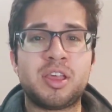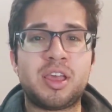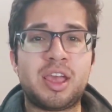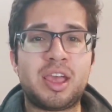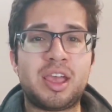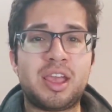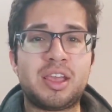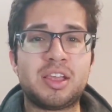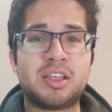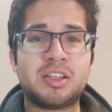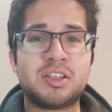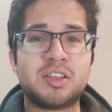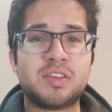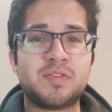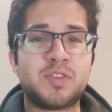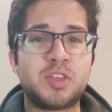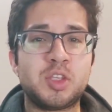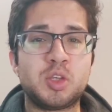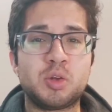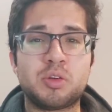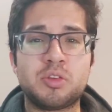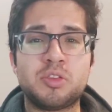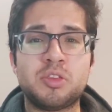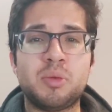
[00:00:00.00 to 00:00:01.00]
and if
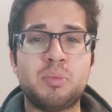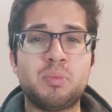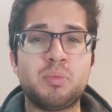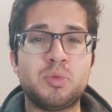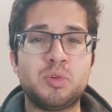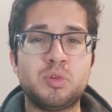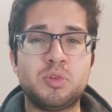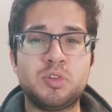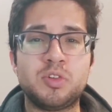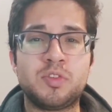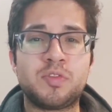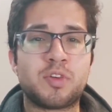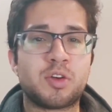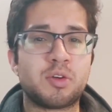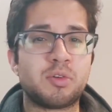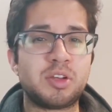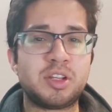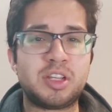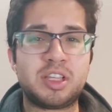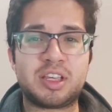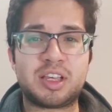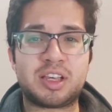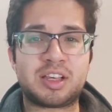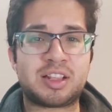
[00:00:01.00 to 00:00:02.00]
you're in the mood for
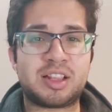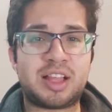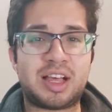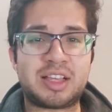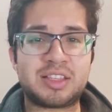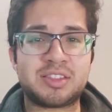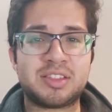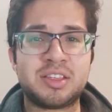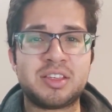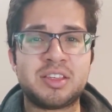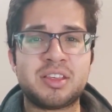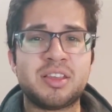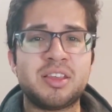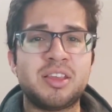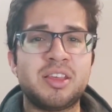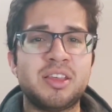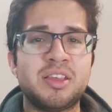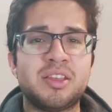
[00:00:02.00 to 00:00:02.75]
reading a classic,